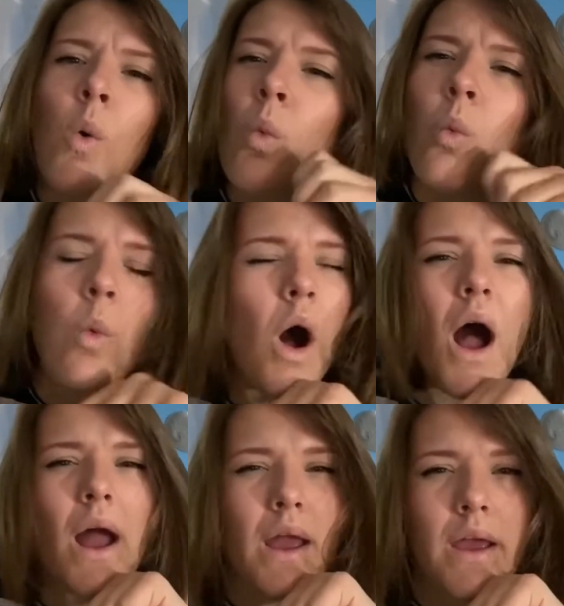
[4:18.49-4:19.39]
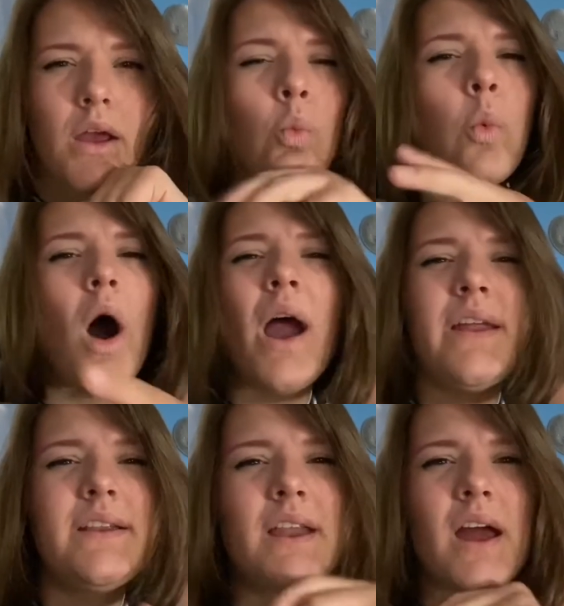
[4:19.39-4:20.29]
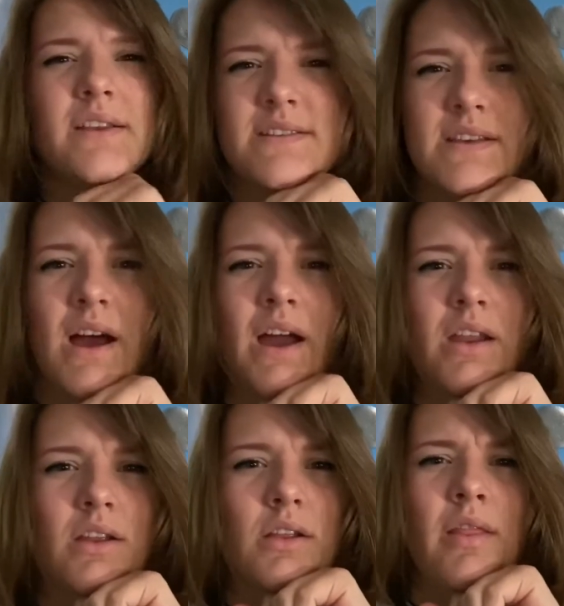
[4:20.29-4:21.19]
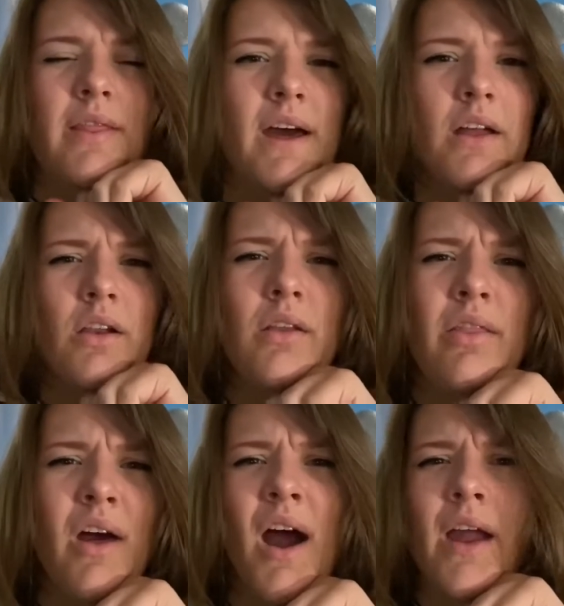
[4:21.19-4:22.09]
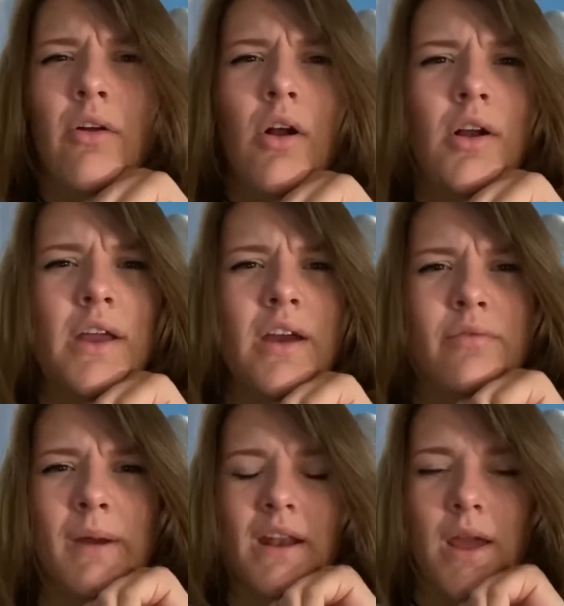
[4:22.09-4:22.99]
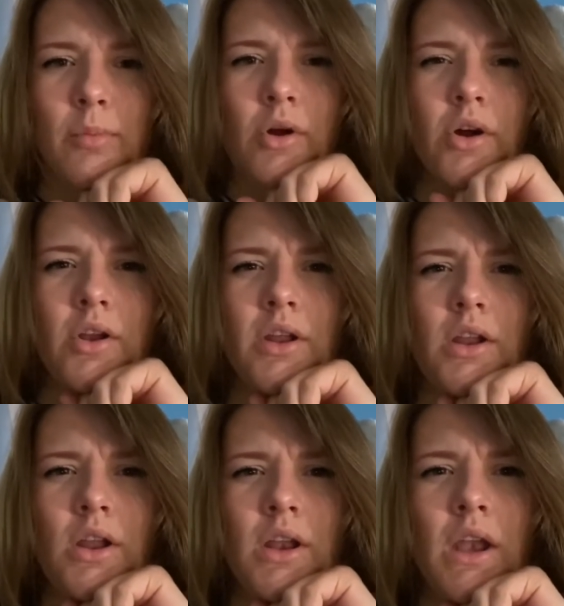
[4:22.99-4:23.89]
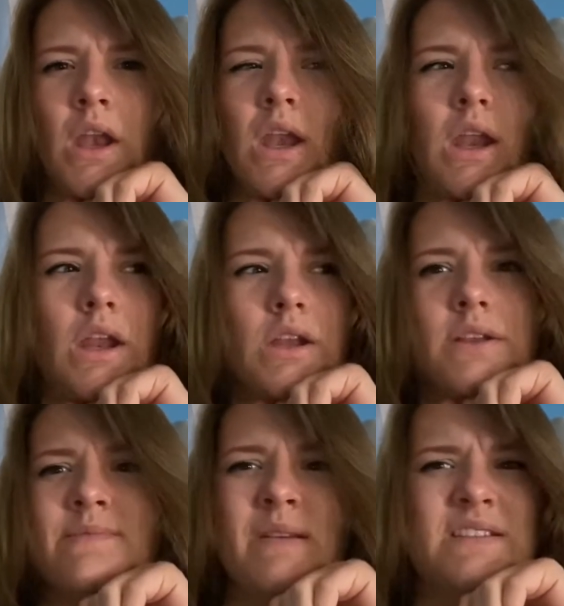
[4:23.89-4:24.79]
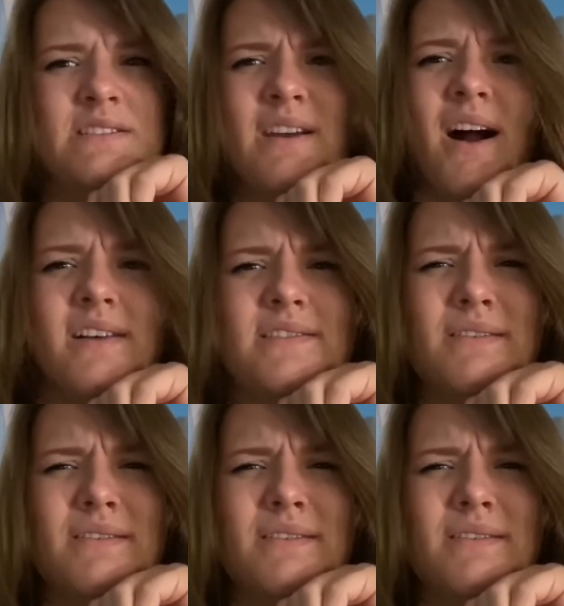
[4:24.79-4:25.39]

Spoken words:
Why did I decide that the hierarchy of my neighborhood needed to be discussed?